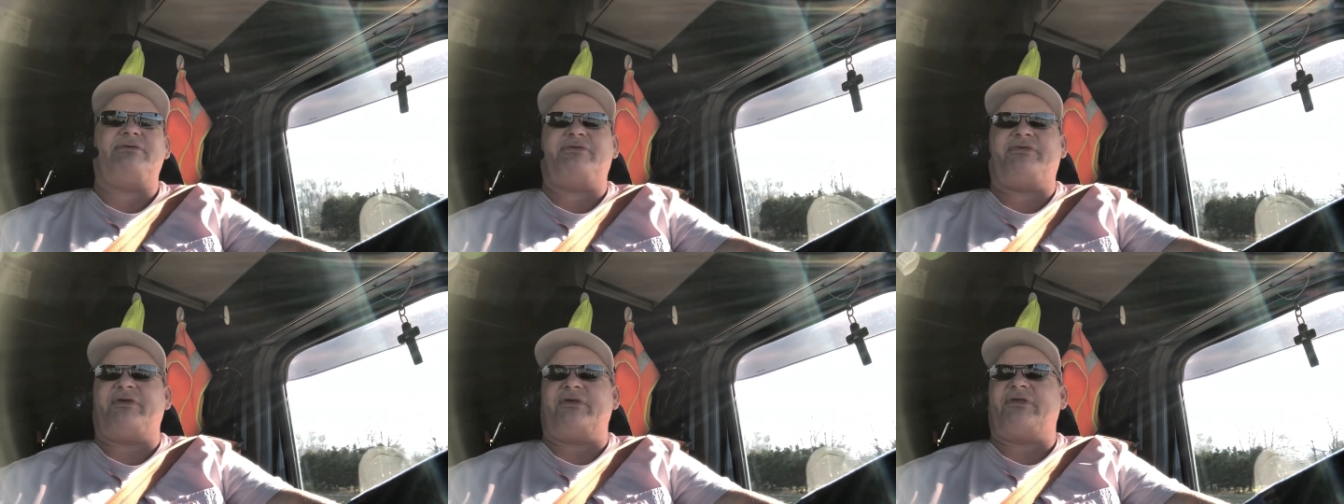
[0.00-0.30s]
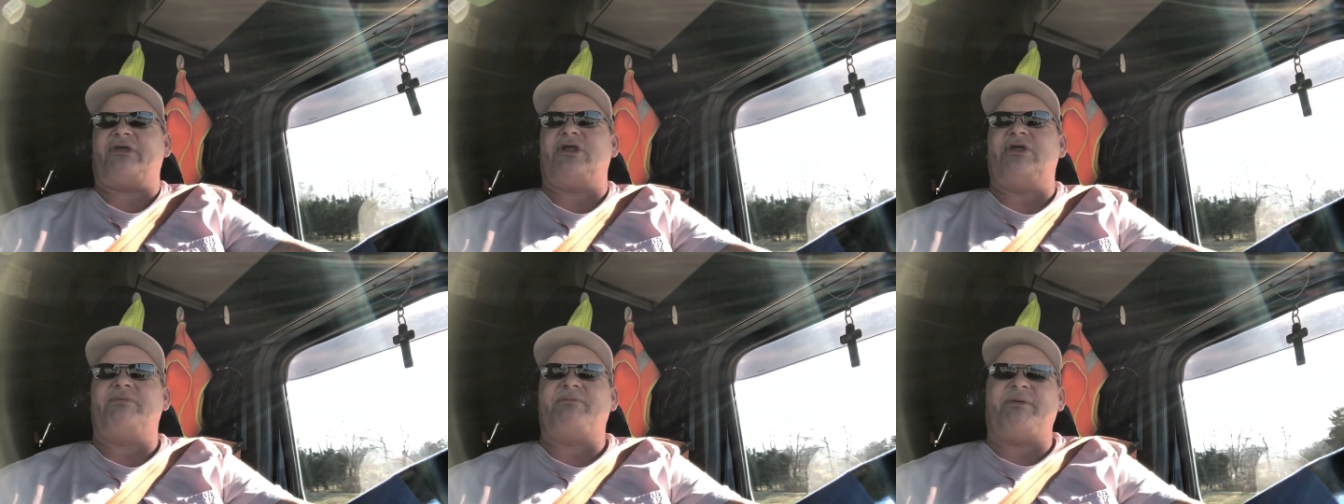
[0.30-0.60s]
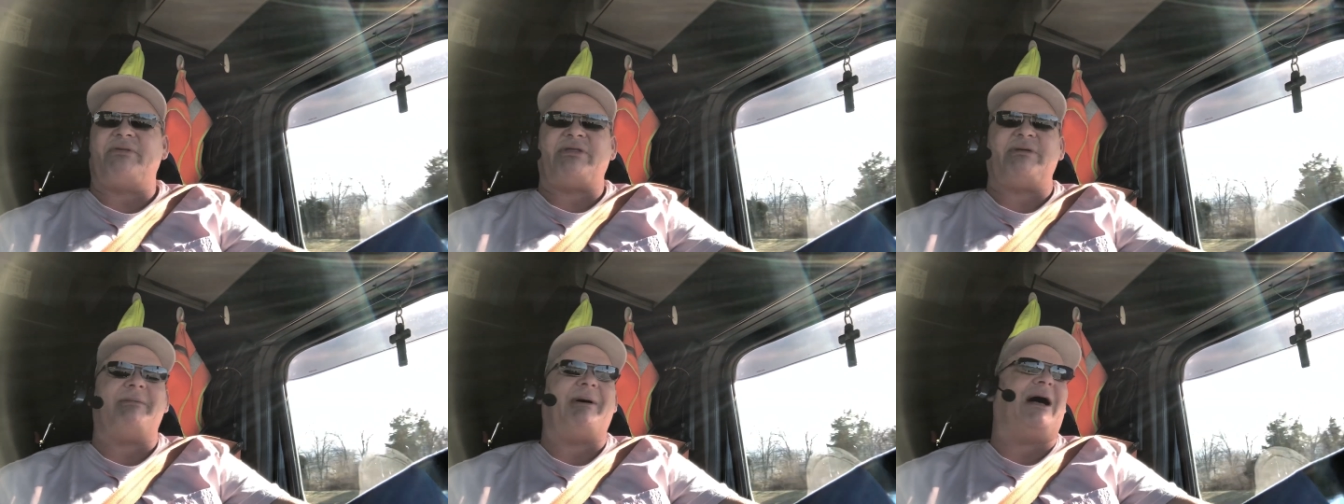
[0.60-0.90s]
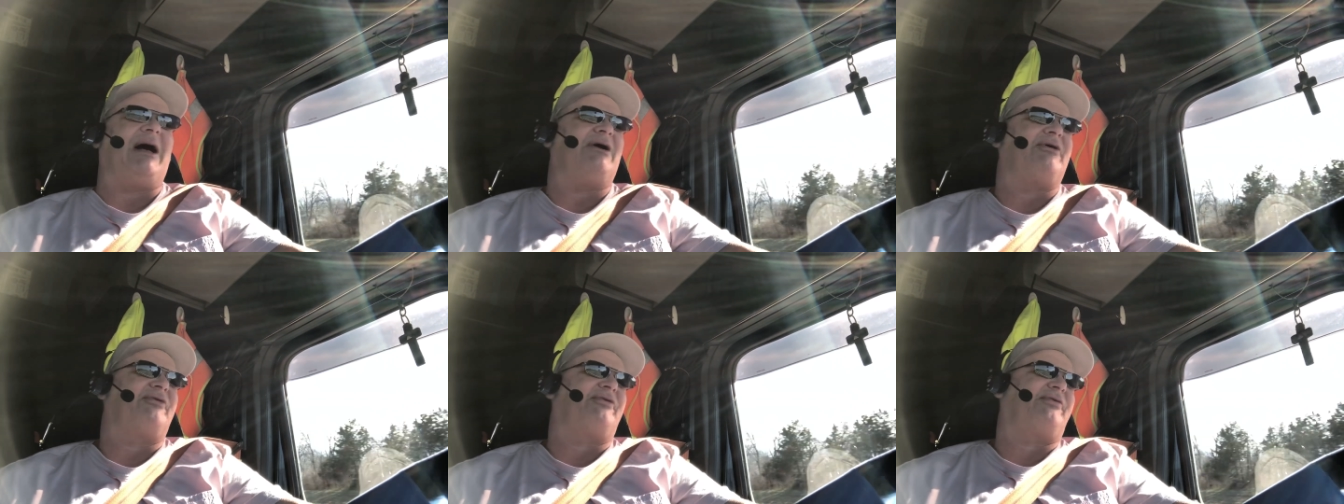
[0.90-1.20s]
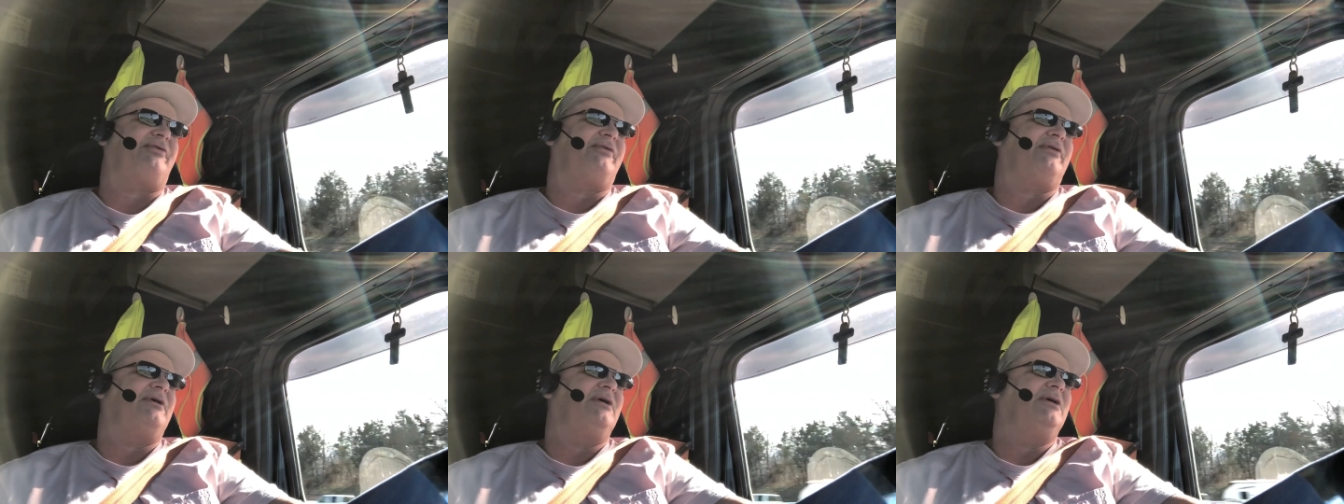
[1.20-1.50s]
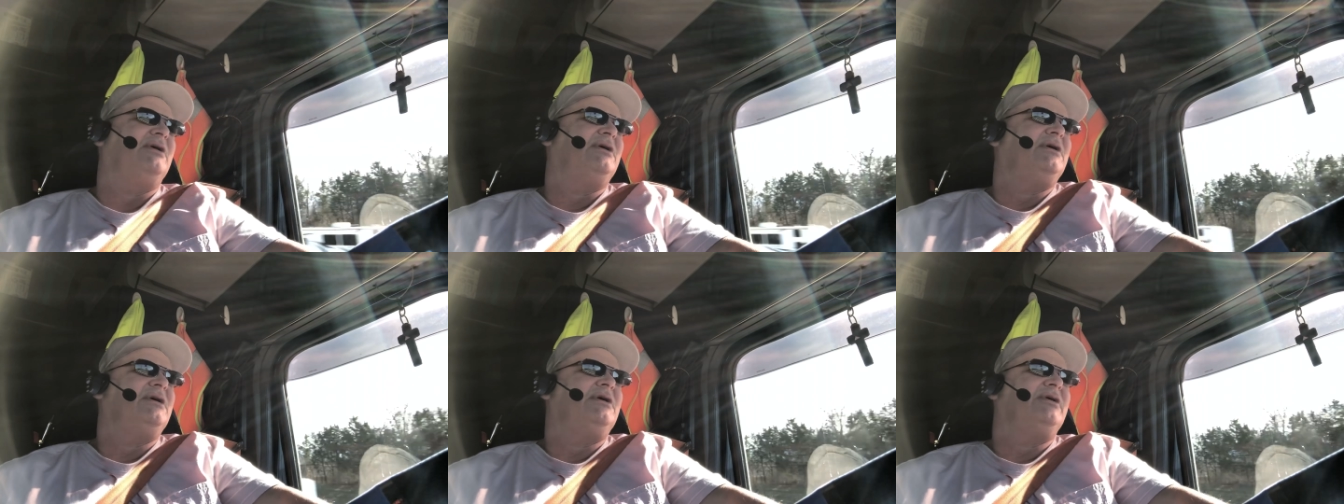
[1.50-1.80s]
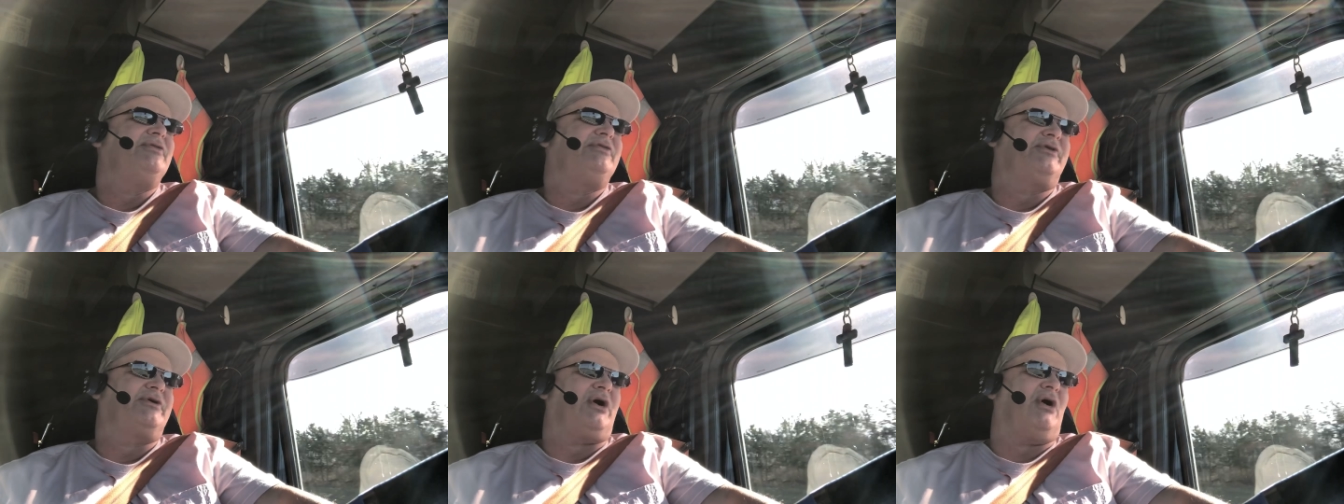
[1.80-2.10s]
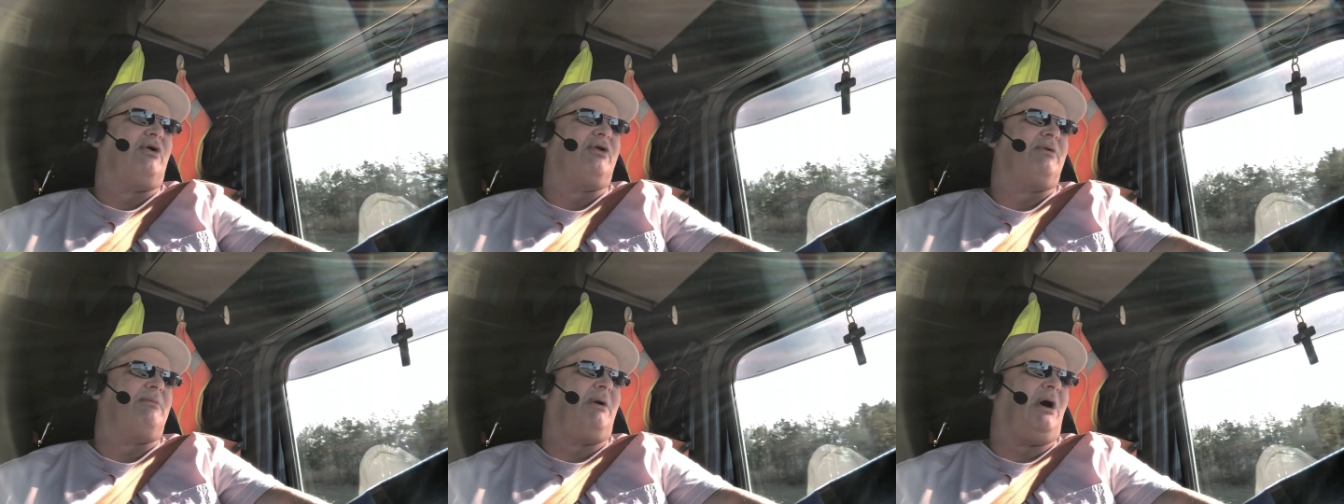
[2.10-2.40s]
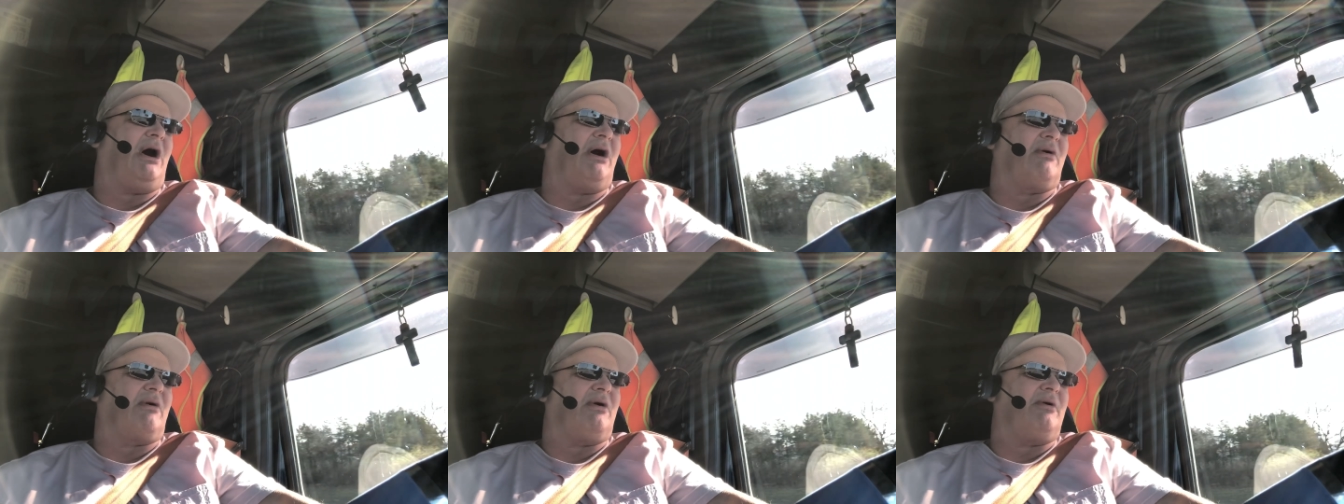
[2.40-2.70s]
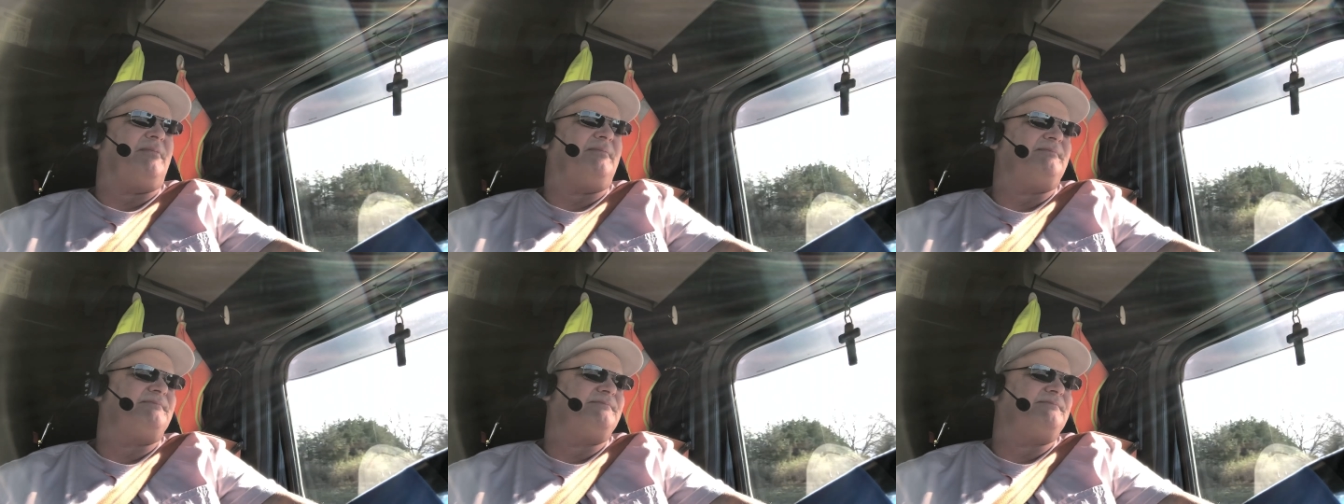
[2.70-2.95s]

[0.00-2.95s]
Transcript: 650 miles to go tomorrow.